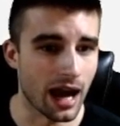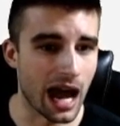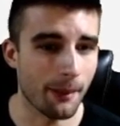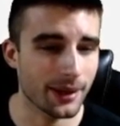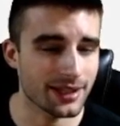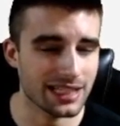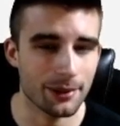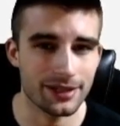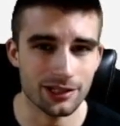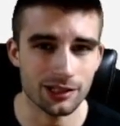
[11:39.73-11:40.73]
I'm going to side
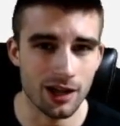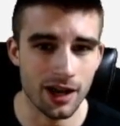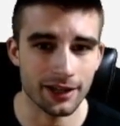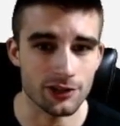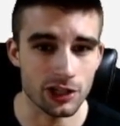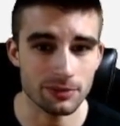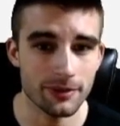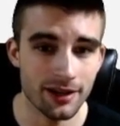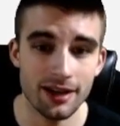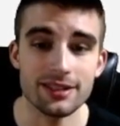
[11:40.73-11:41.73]
with Tyler Lockett just
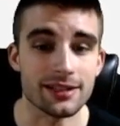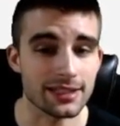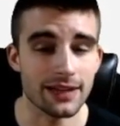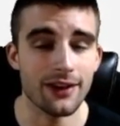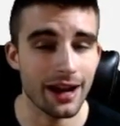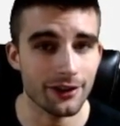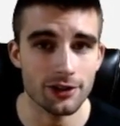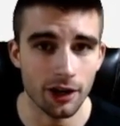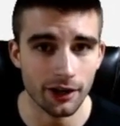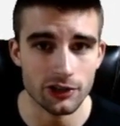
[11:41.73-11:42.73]
because he does have a higher
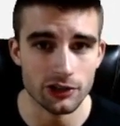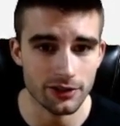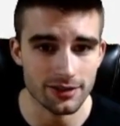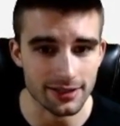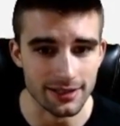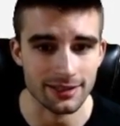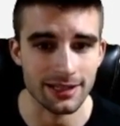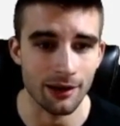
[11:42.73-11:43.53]
target share in the season.